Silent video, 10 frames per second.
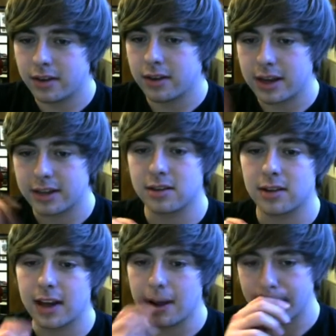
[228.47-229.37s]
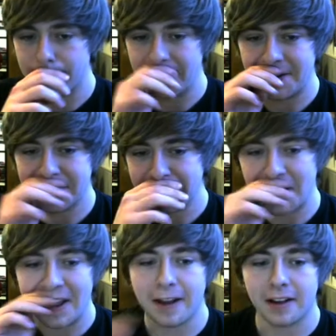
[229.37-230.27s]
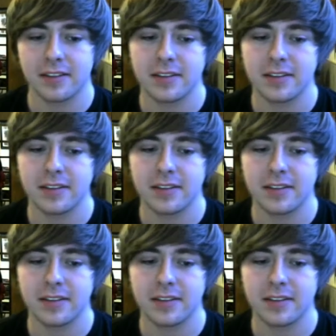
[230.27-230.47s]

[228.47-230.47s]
That's okay. It's okay.